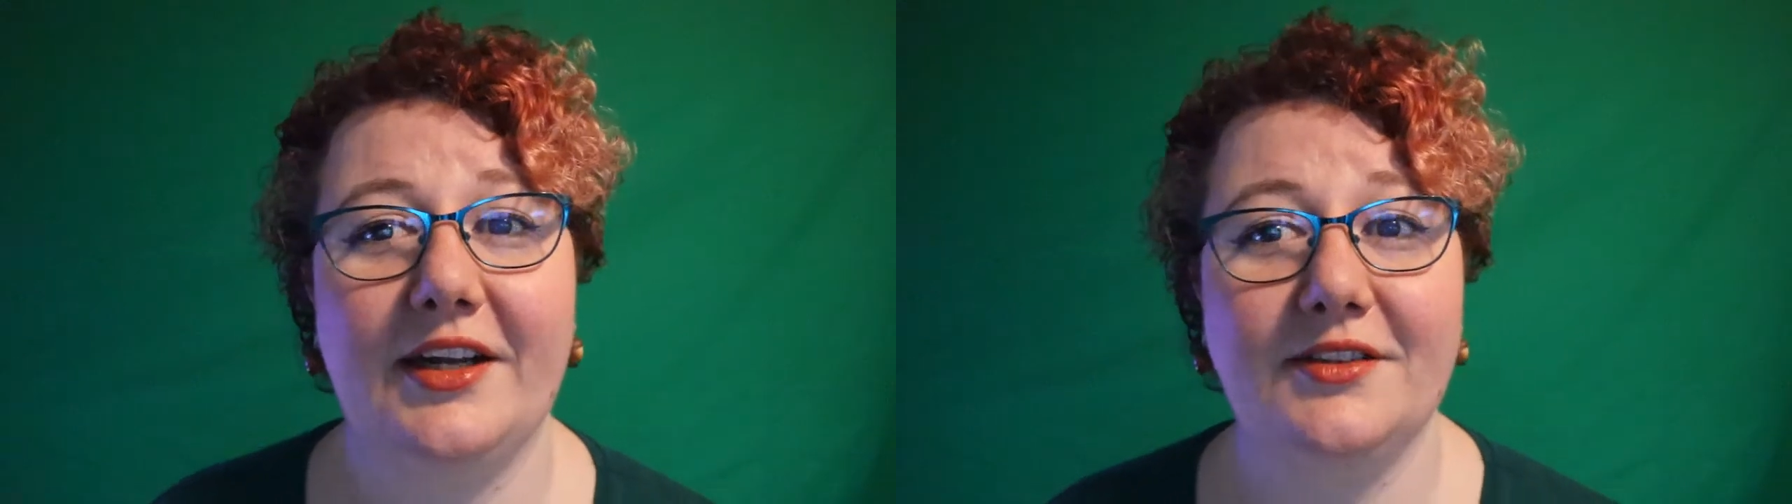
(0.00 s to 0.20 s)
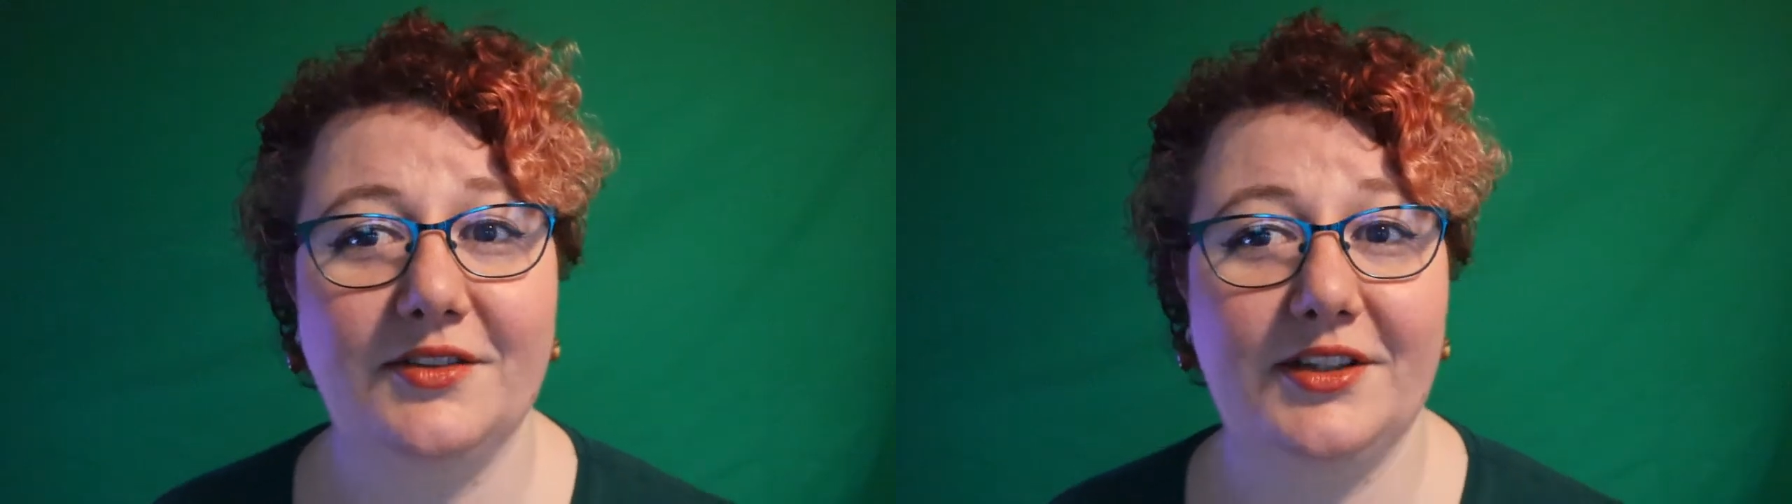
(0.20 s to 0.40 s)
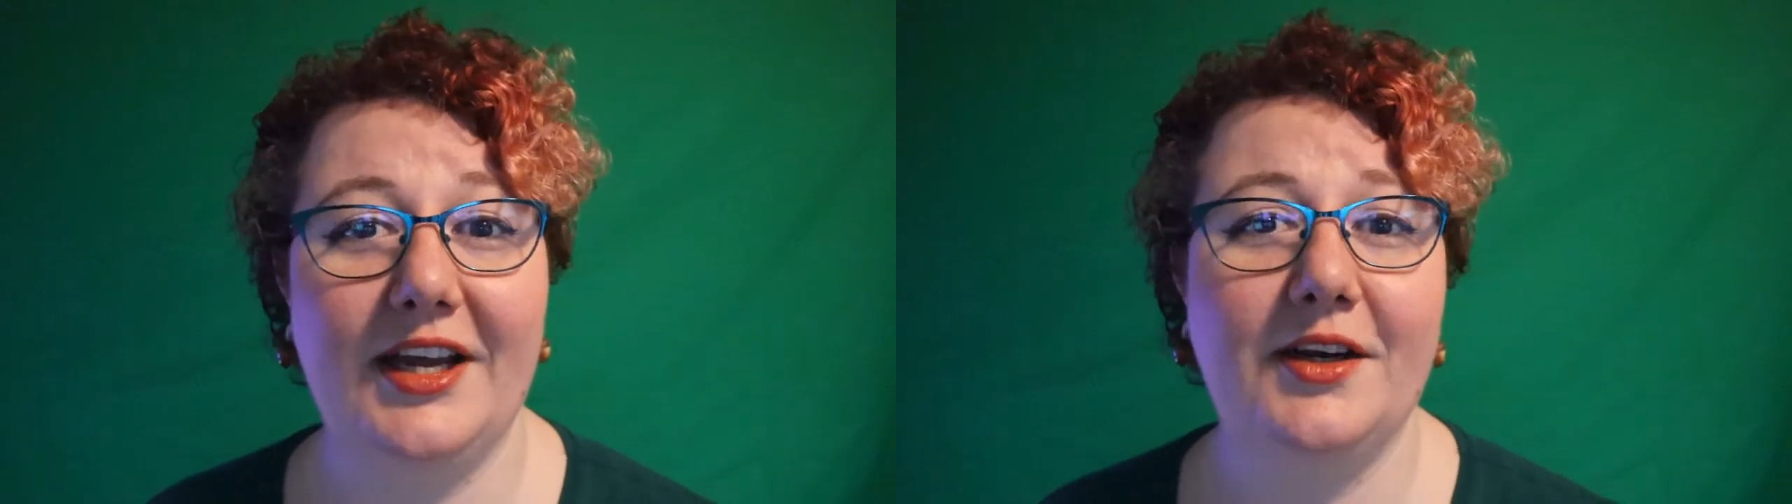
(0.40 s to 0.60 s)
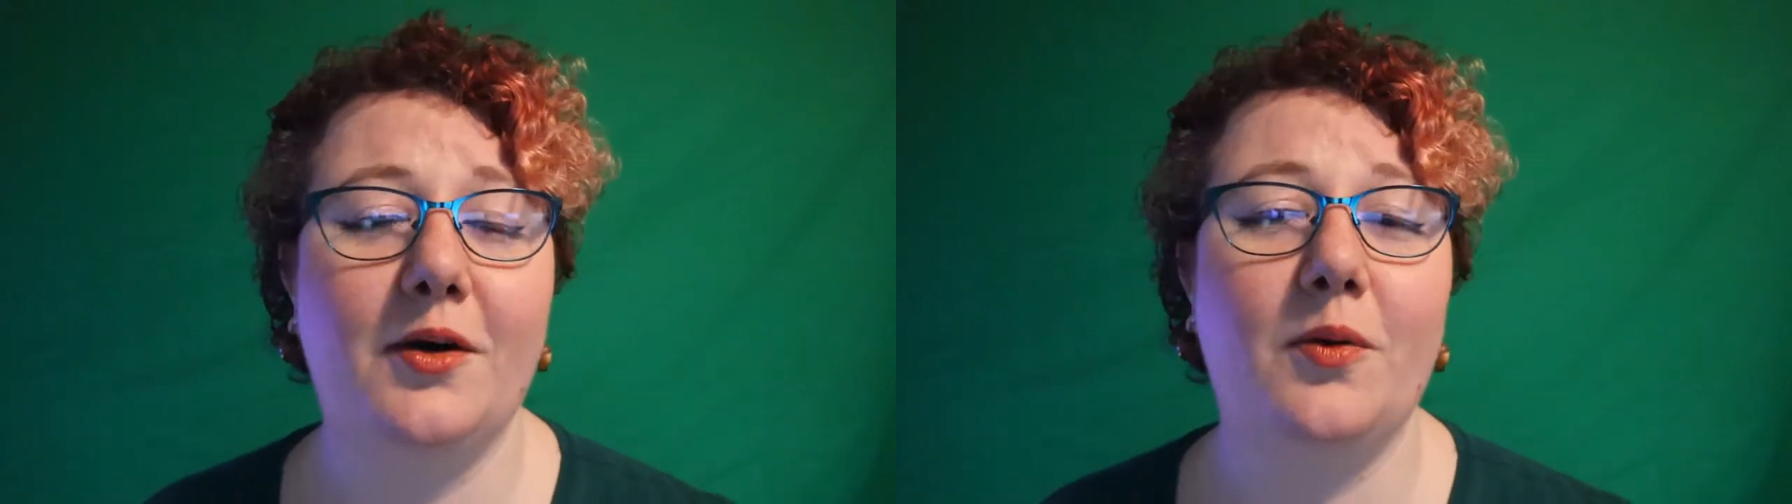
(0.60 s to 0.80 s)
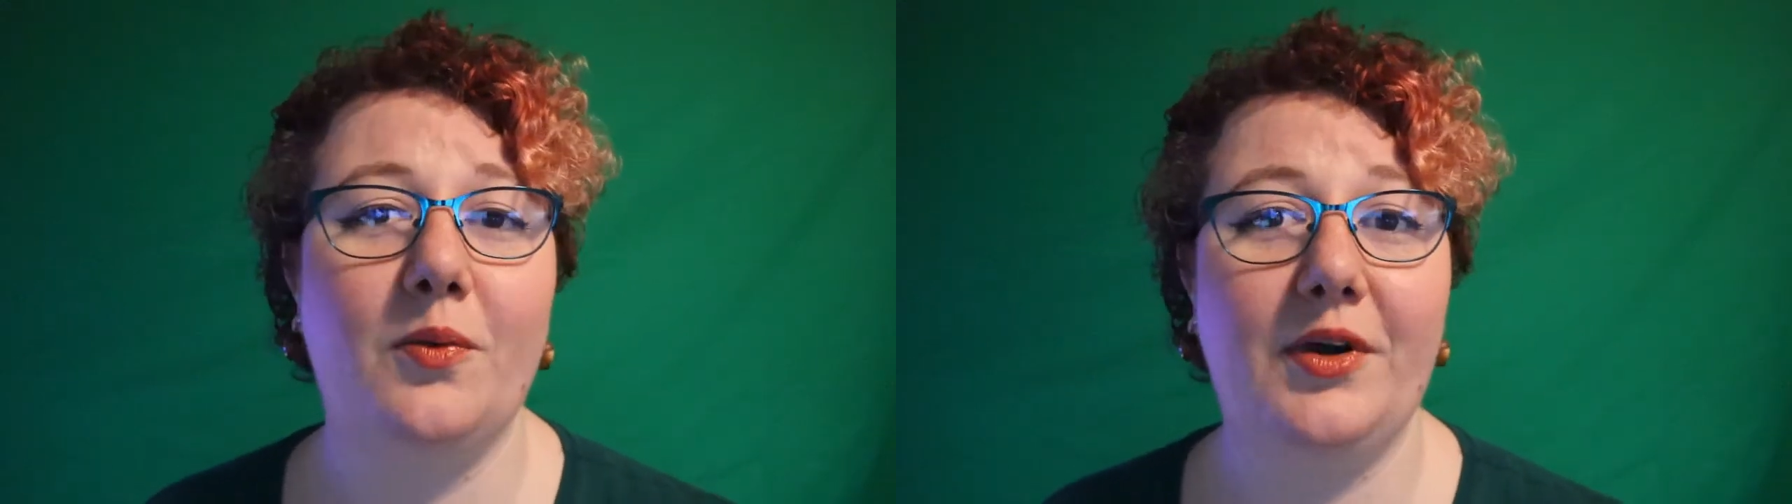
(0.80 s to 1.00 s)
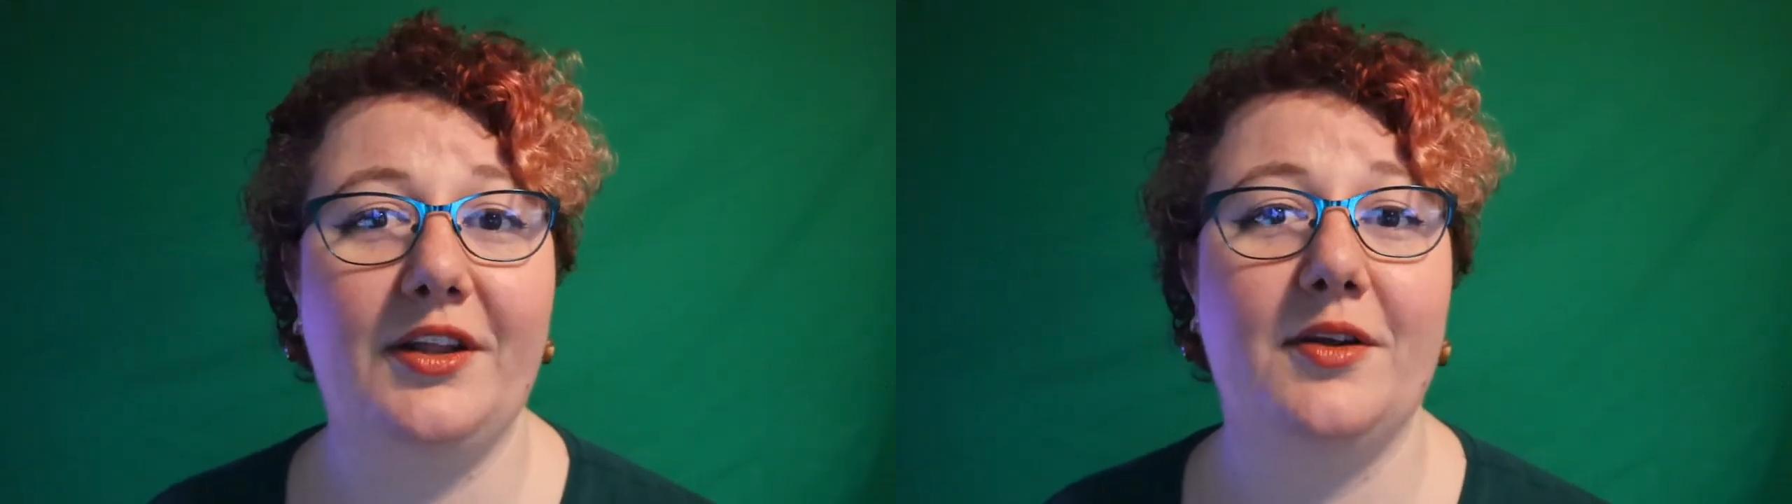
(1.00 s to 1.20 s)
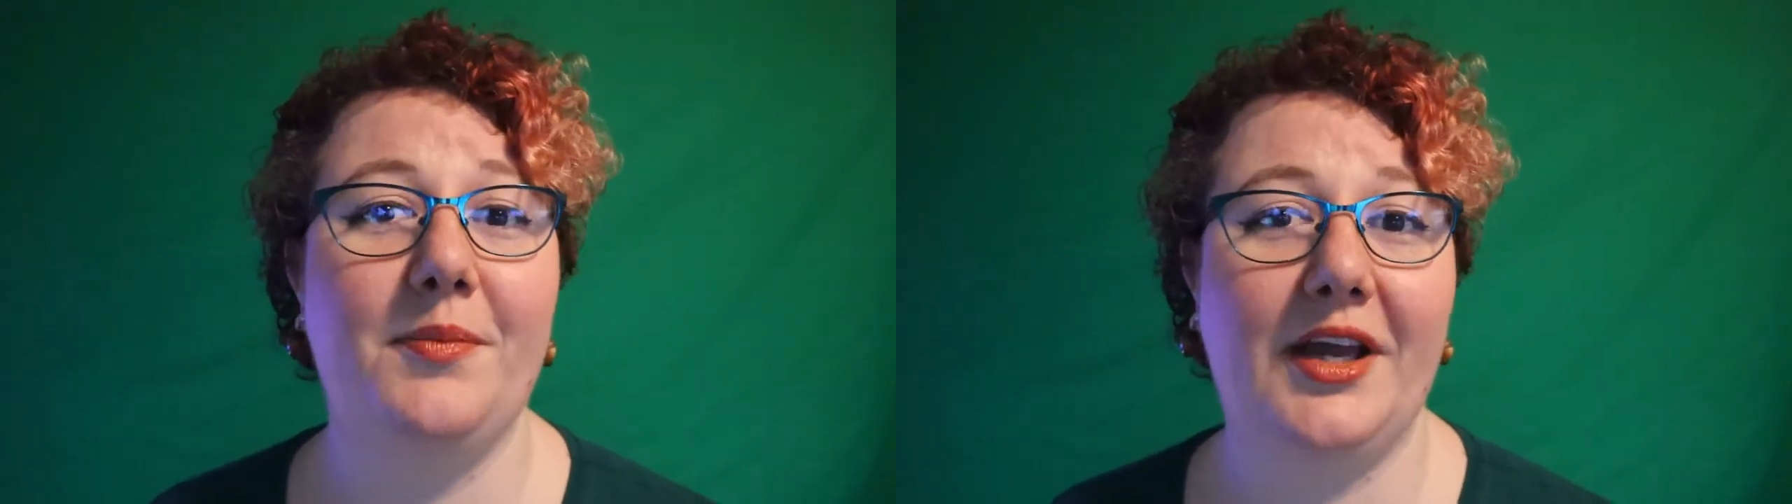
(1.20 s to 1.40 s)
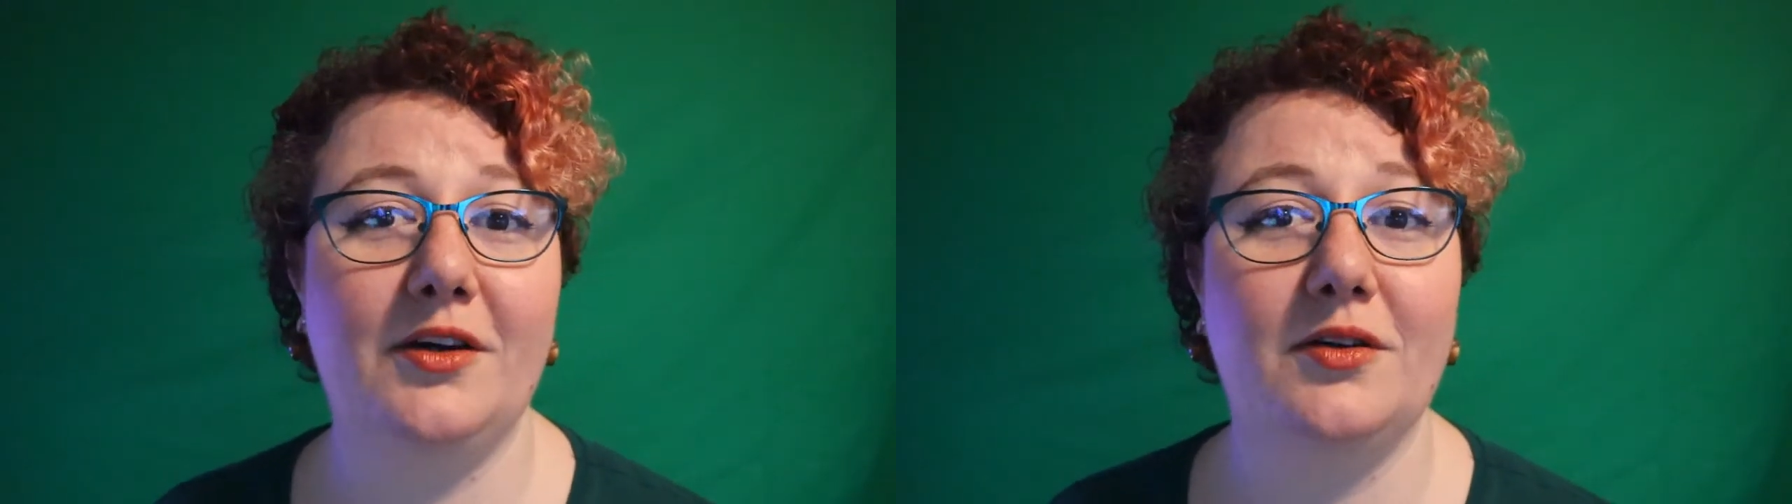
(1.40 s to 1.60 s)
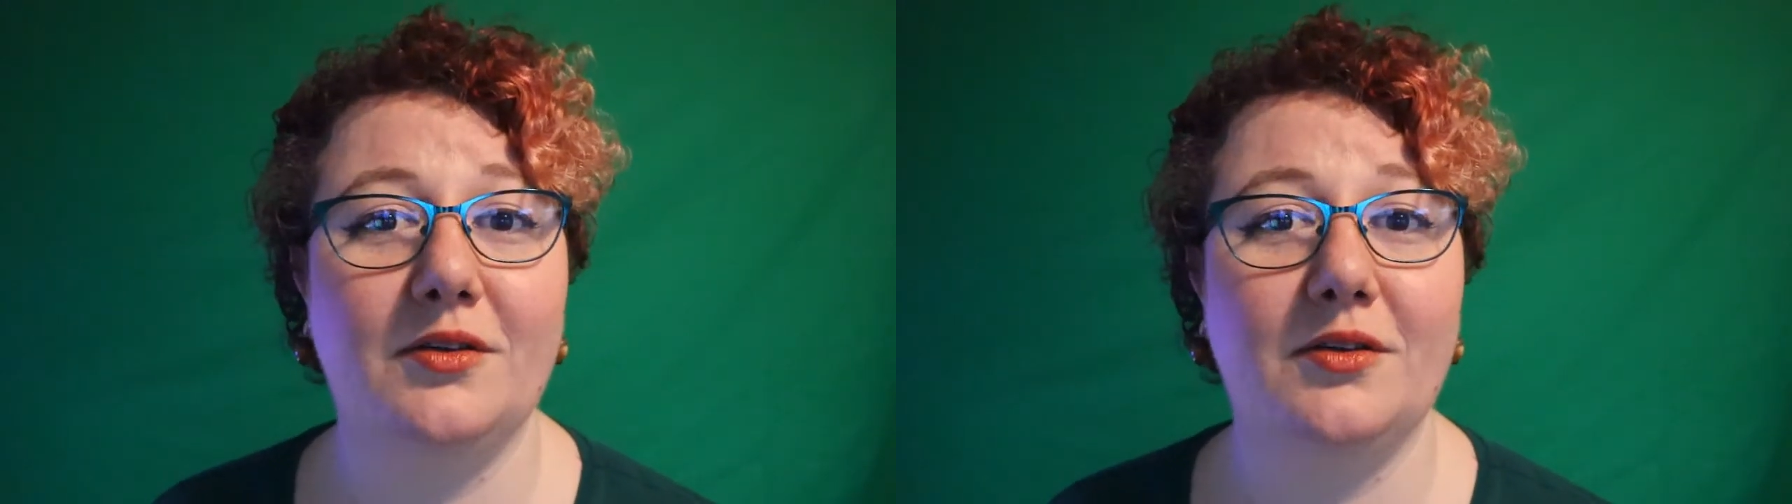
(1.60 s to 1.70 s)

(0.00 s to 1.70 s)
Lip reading: and together with a man